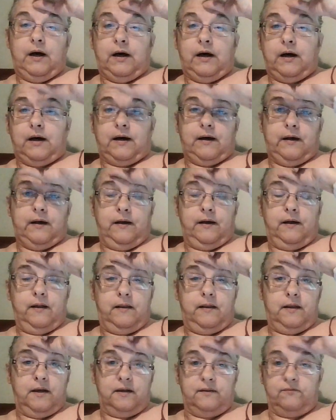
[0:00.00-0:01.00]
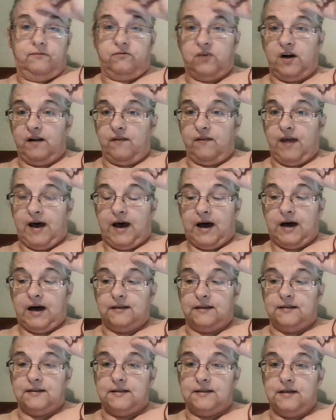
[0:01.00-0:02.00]
uh, the front of the
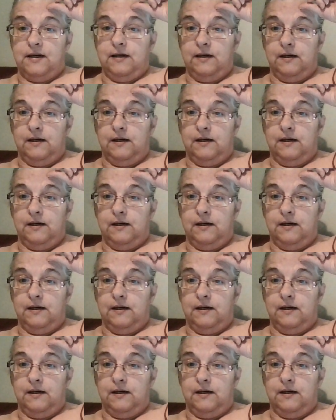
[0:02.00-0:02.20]
hats